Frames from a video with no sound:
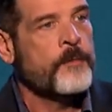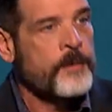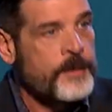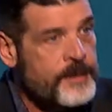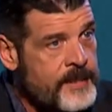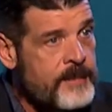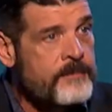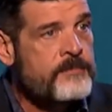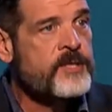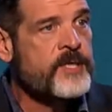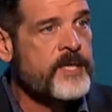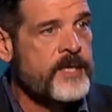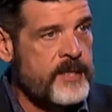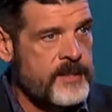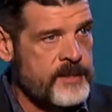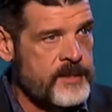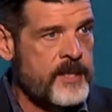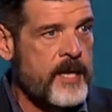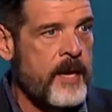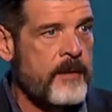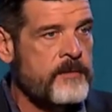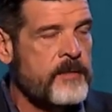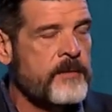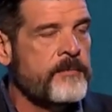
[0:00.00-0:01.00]
Redemption
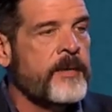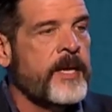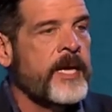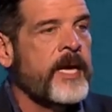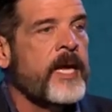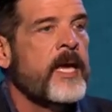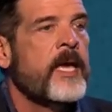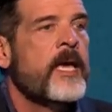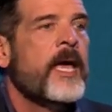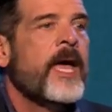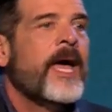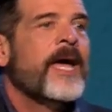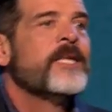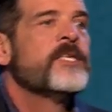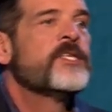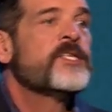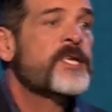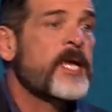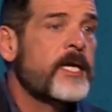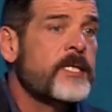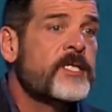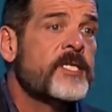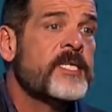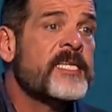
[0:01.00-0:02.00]
has come to me, and
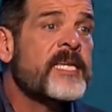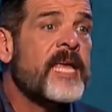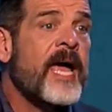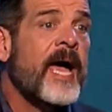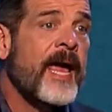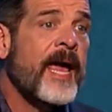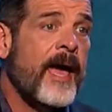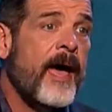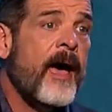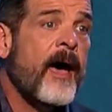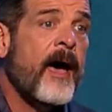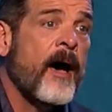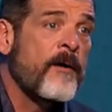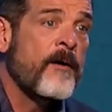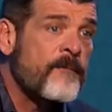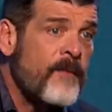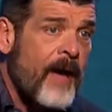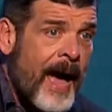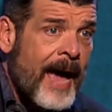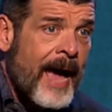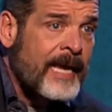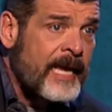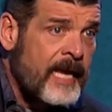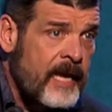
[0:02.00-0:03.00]
such as I
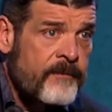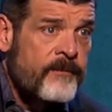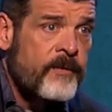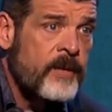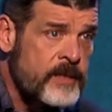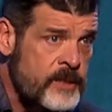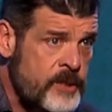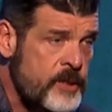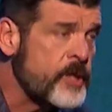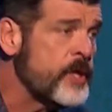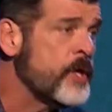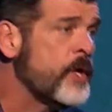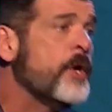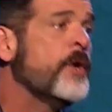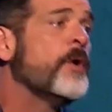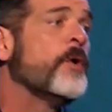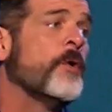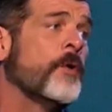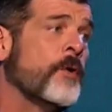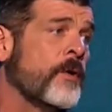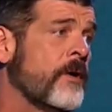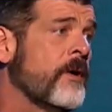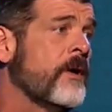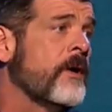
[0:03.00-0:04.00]
have, I give unto
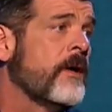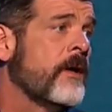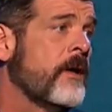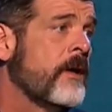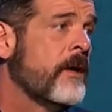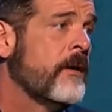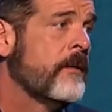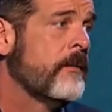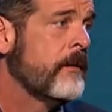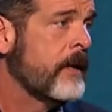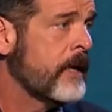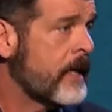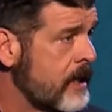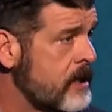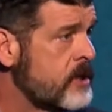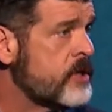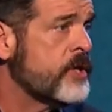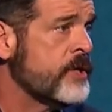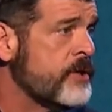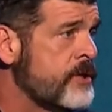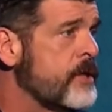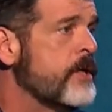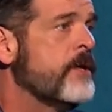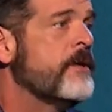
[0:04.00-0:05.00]
you.
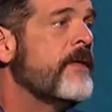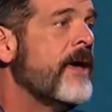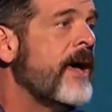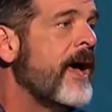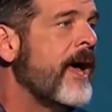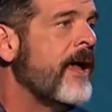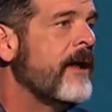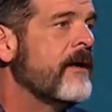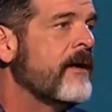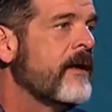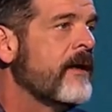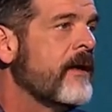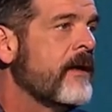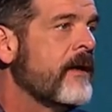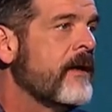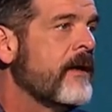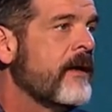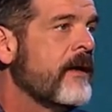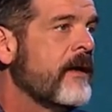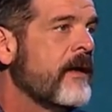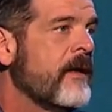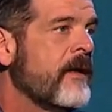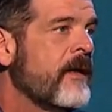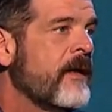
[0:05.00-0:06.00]
Because you do that,
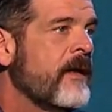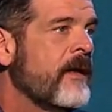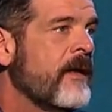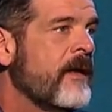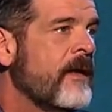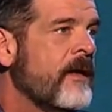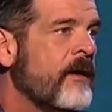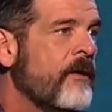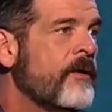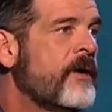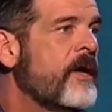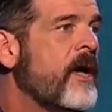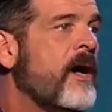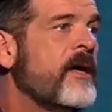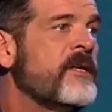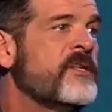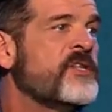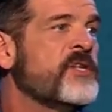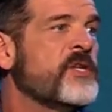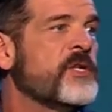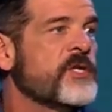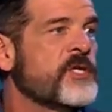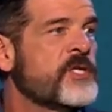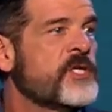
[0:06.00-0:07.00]
he'll
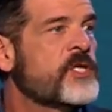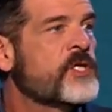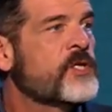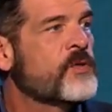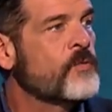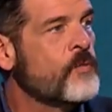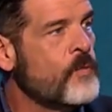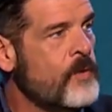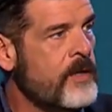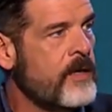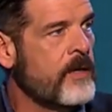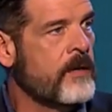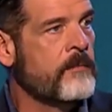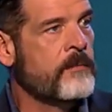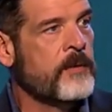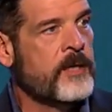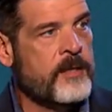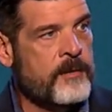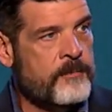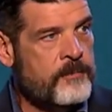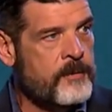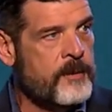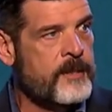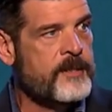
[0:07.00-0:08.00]
cause you to swim
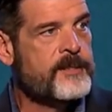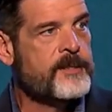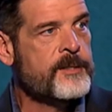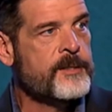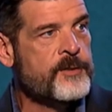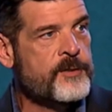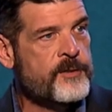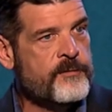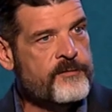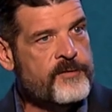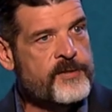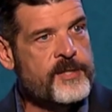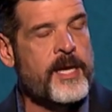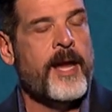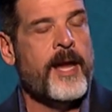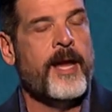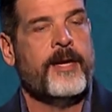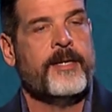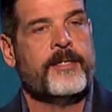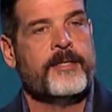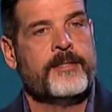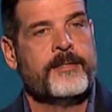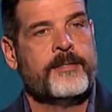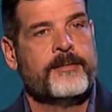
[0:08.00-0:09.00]
in the places you've
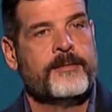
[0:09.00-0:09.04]
sank.